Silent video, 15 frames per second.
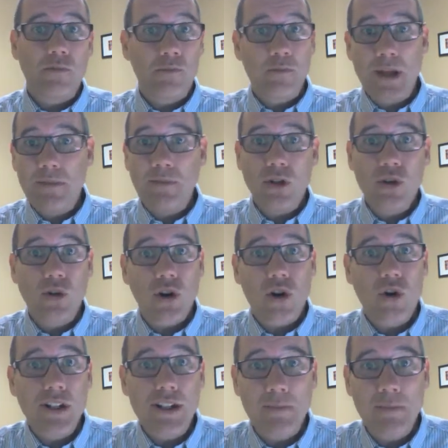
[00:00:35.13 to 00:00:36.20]
people who are
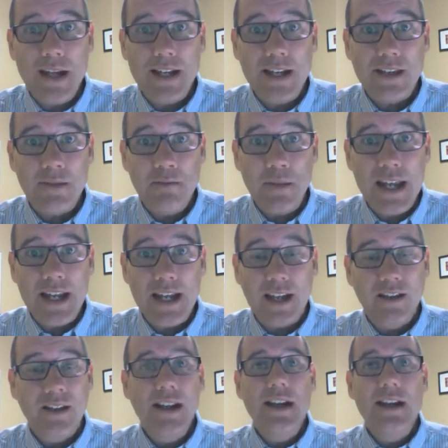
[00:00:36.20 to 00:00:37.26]
going to be at the
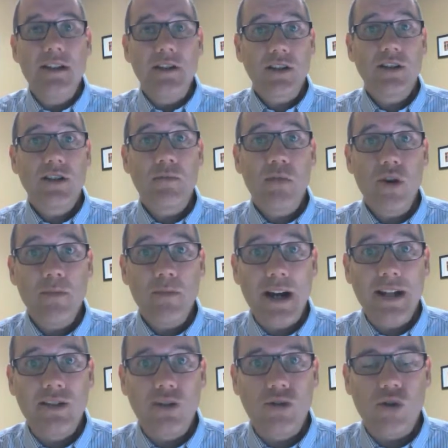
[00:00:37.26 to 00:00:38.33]
meeting to support
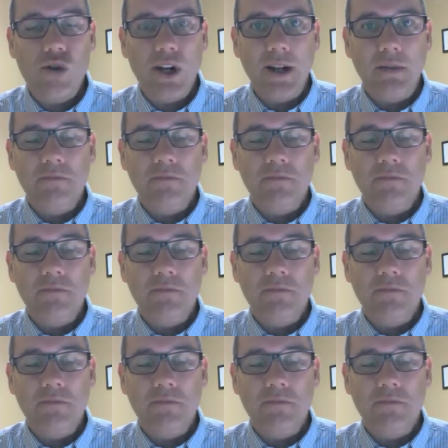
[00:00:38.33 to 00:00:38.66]
my story.